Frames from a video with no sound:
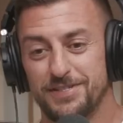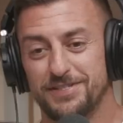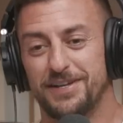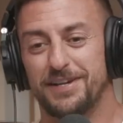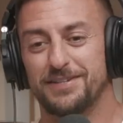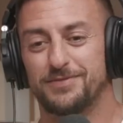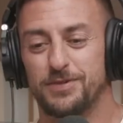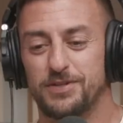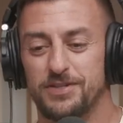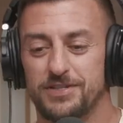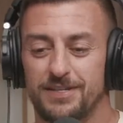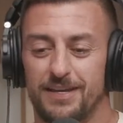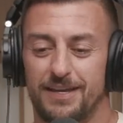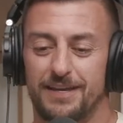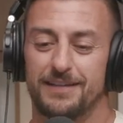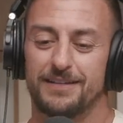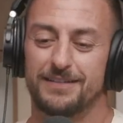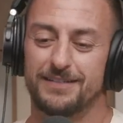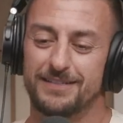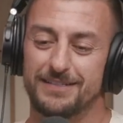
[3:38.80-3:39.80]
nice when you say
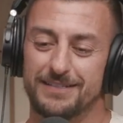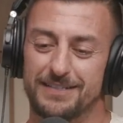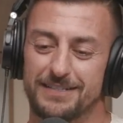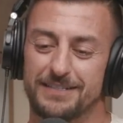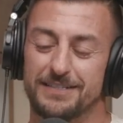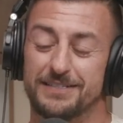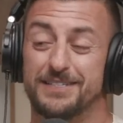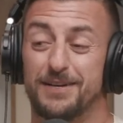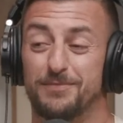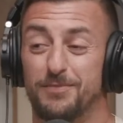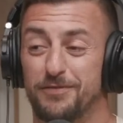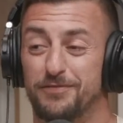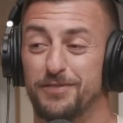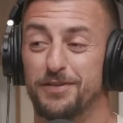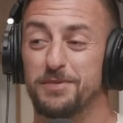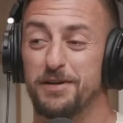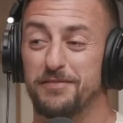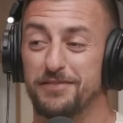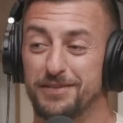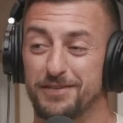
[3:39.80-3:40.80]
someone flew
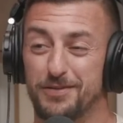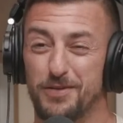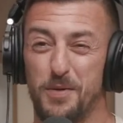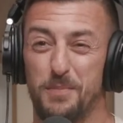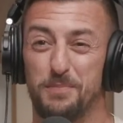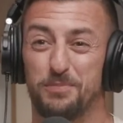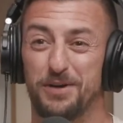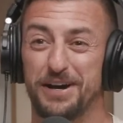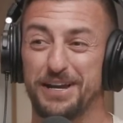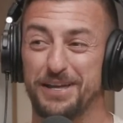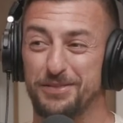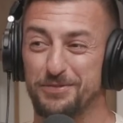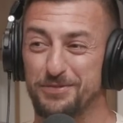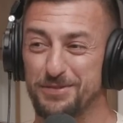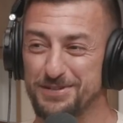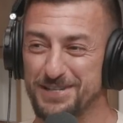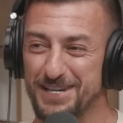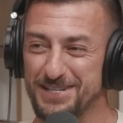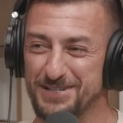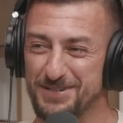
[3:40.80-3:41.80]
me over to do a breakthrough
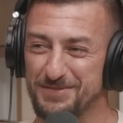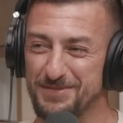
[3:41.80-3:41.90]
session